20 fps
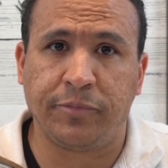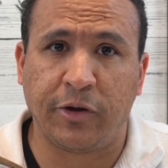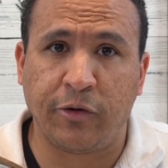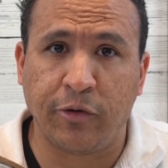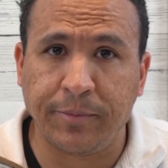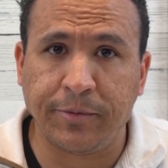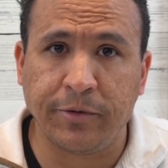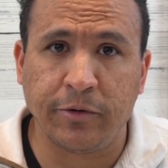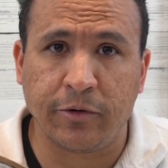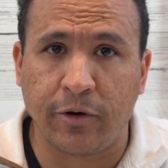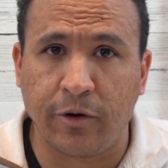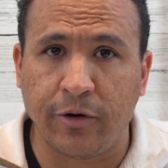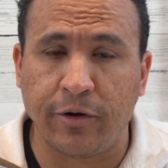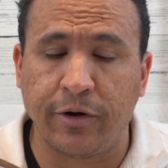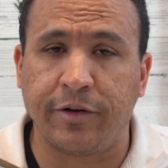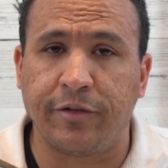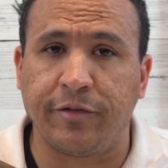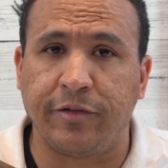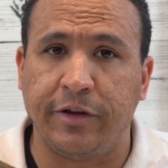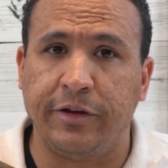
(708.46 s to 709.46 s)

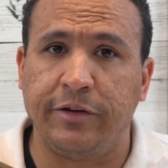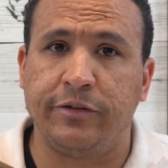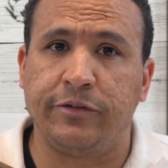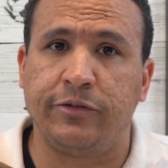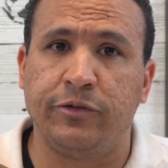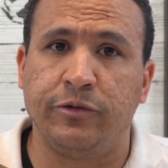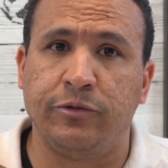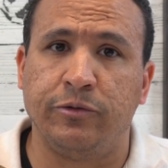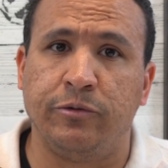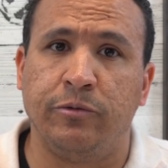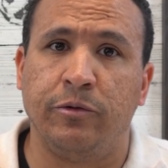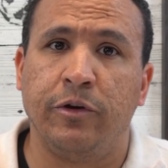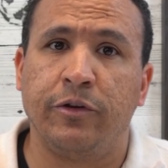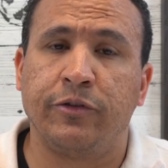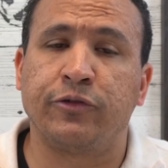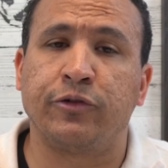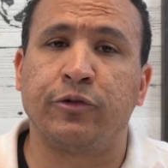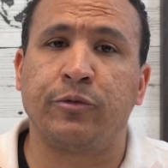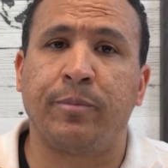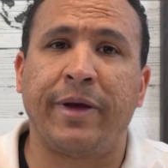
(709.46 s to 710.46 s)
cryptocurrency to
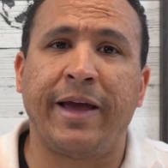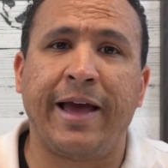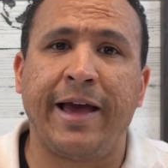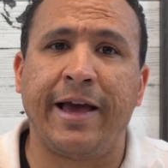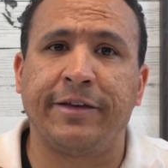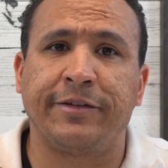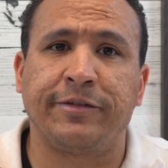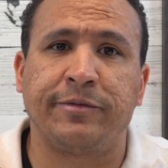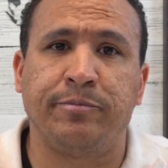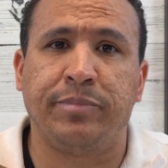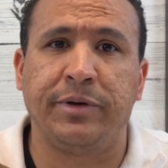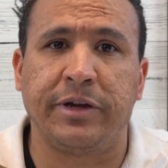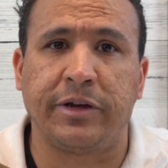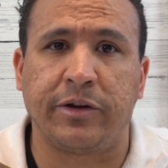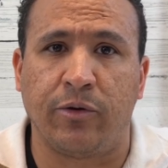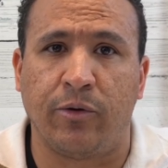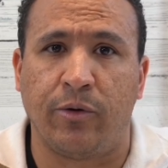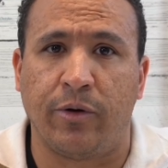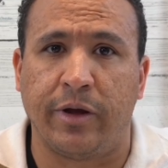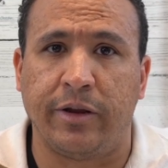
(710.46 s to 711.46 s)
surpass
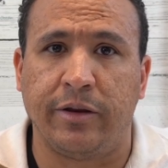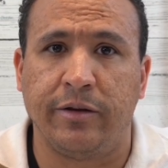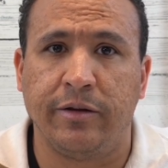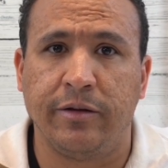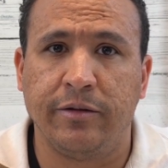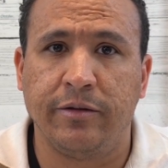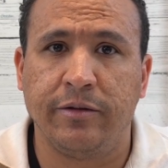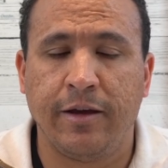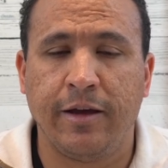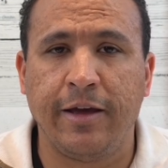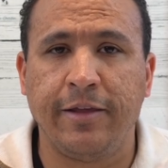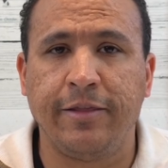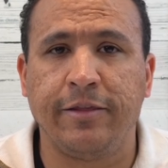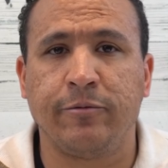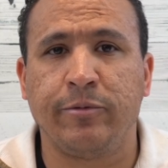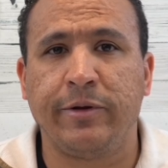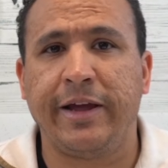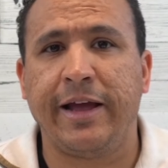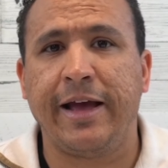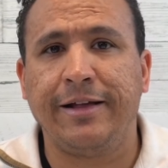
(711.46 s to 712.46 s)
Bitcoin. And
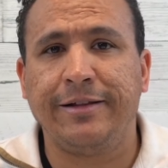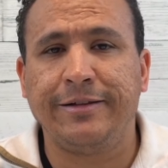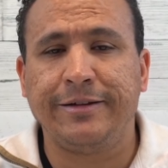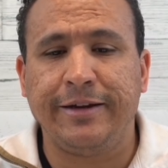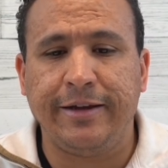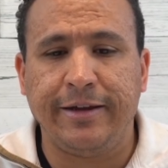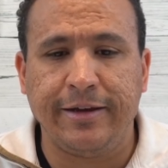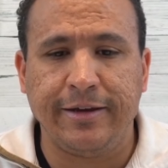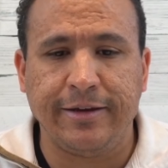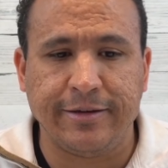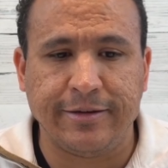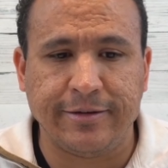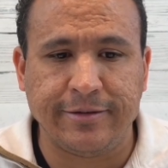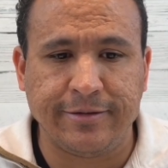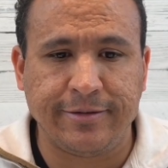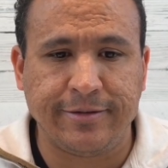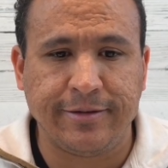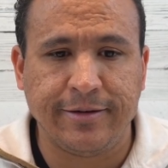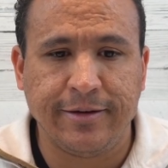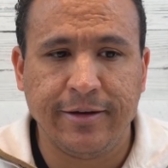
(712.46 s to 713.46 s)
the reality
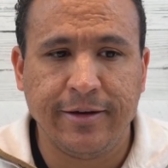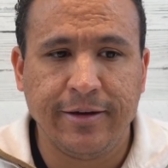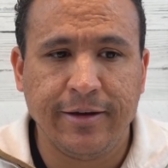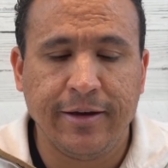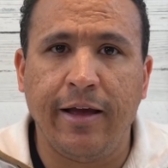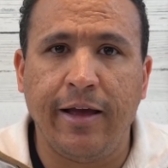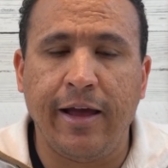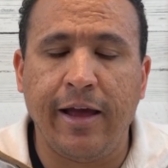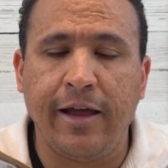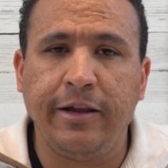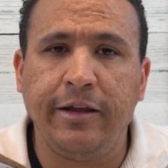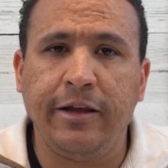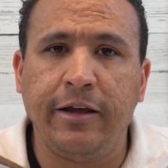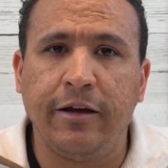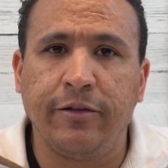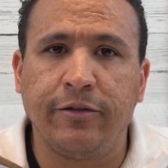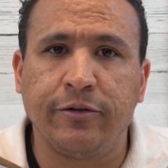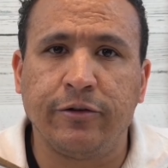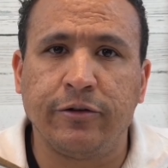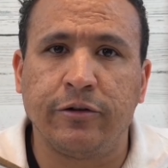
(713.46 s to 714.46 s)
is, any
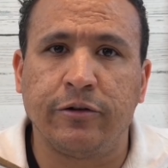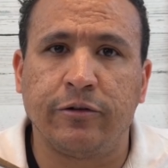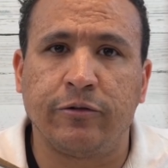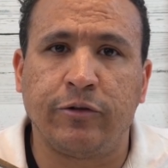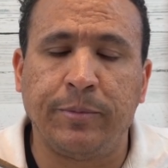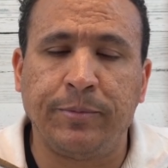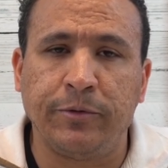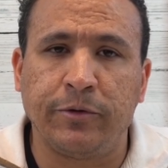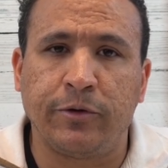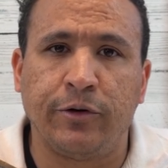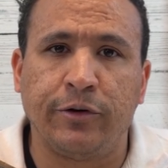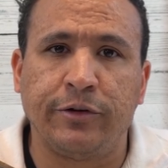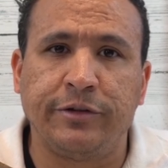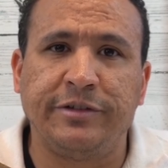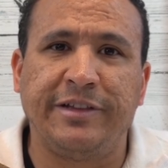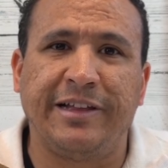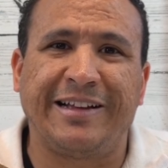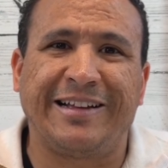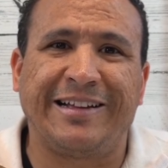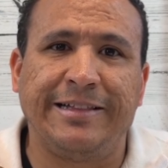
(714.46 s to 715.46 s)
other
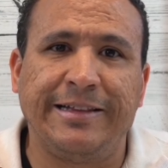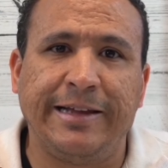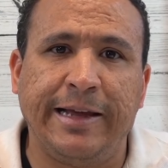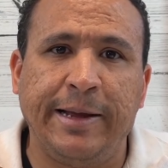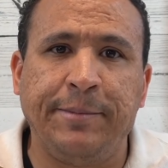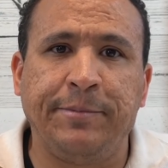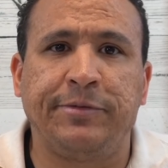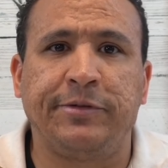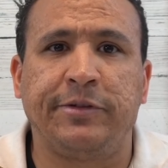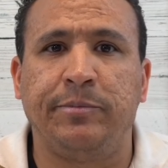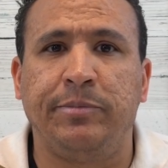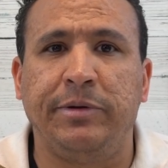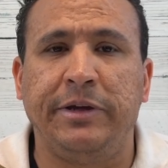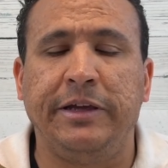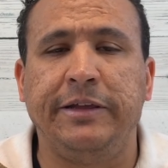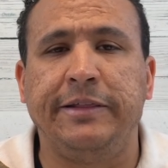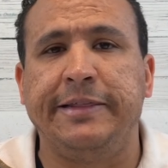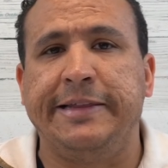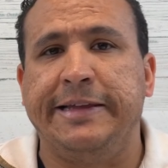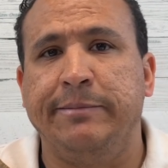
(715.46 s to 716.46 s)
cryptocurrency that claims to
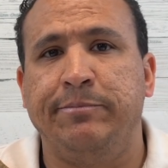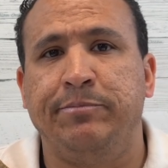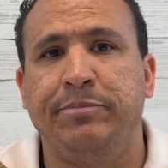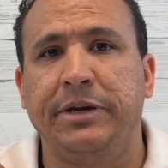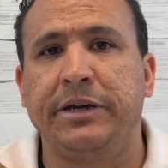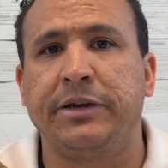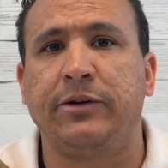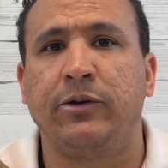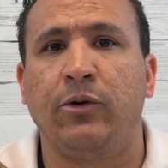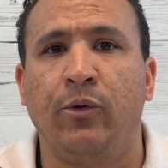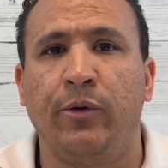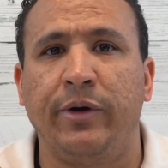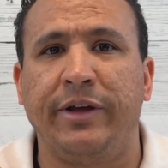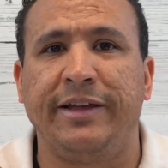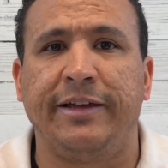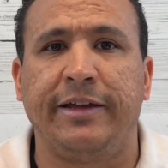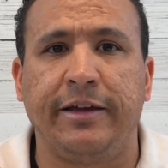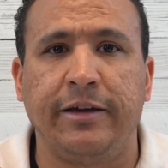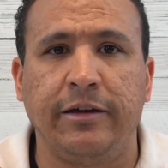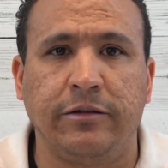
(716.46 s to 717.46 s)
be the
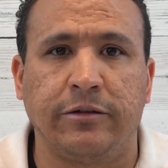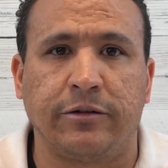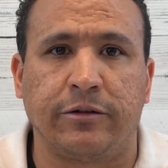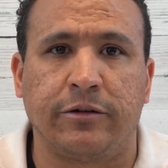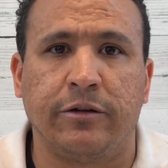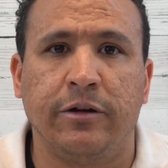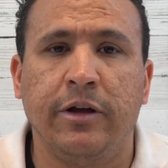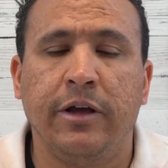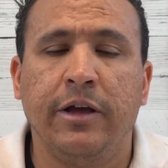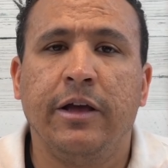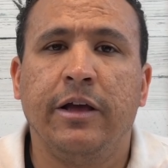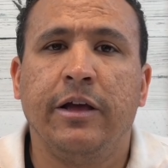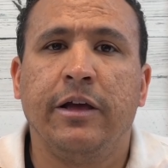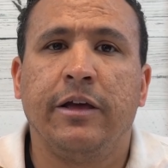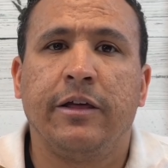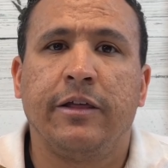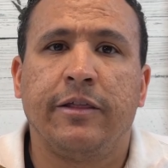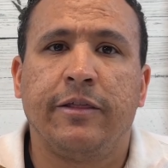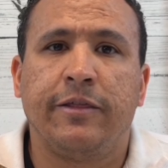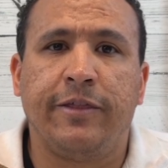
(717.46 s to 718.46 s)
Bitcoin killer,
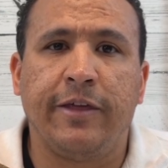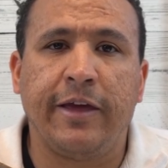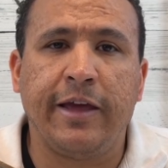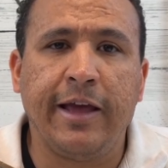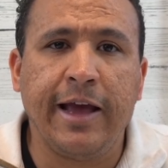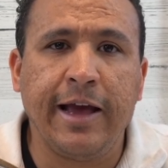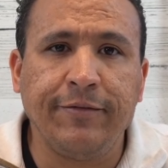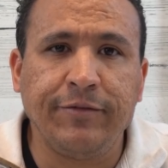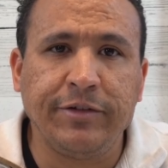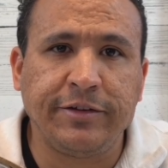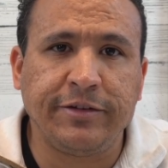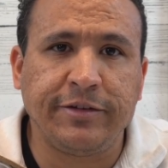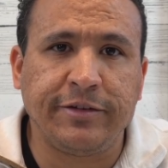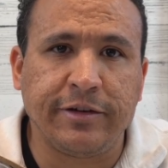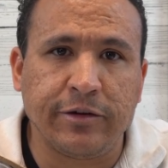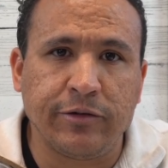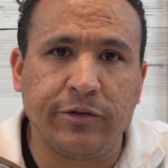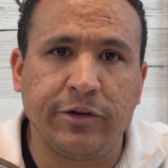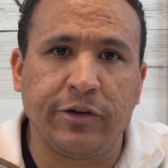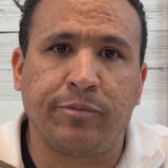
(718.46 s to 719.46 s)
they have a
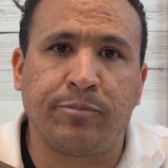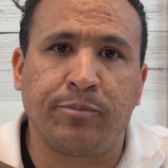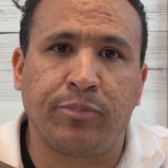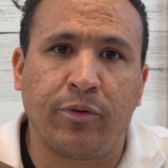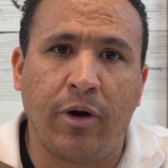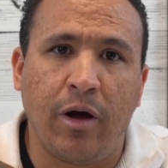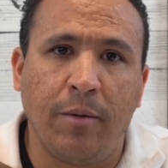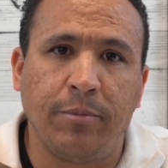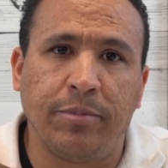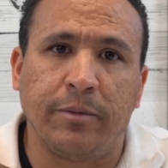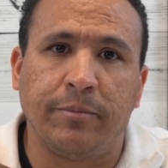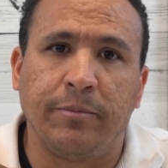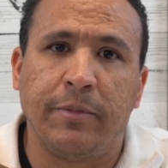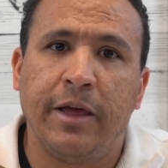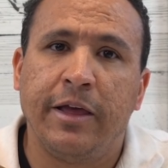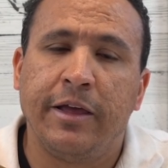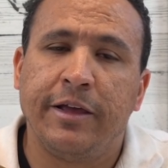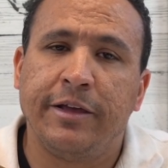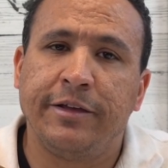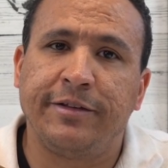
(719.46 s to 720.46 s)
serious problem,
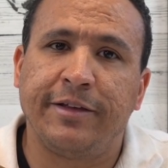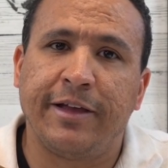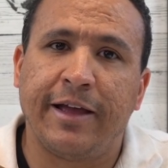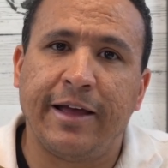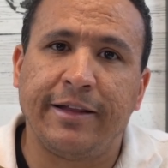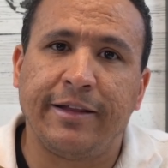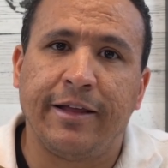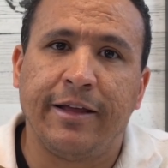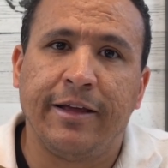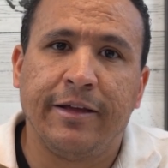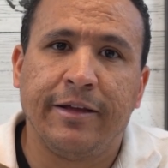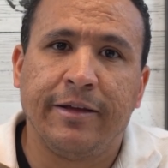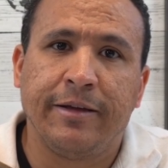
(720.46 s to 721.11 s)
is that